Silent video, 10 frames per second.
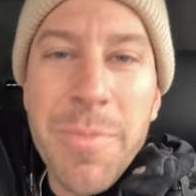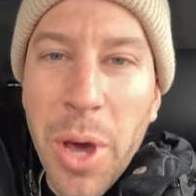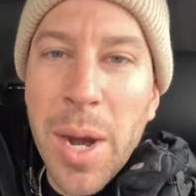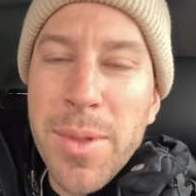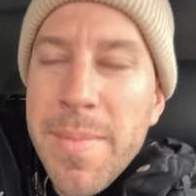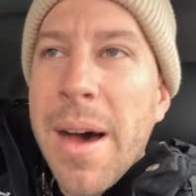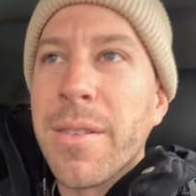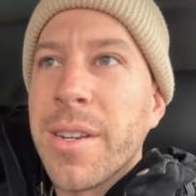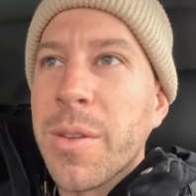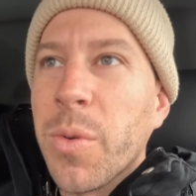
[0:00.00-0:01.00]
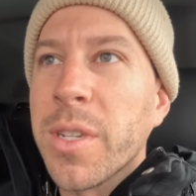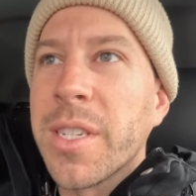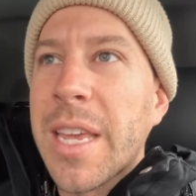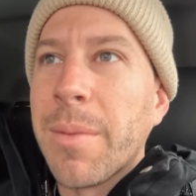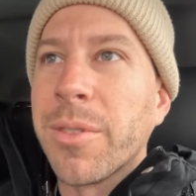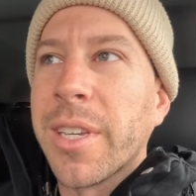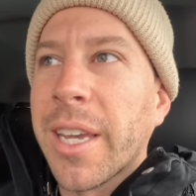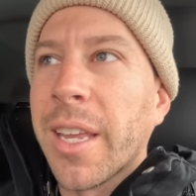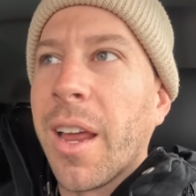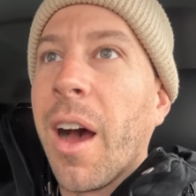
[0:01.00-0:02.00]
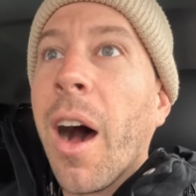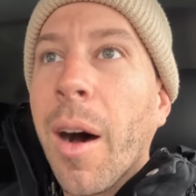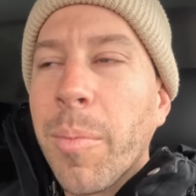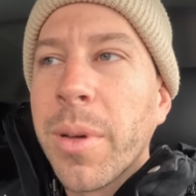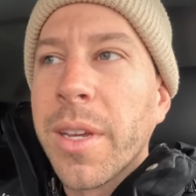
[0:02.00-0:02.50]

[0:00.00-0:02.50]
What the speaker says: to the bottom of the mountain, and he wasn't able to get up.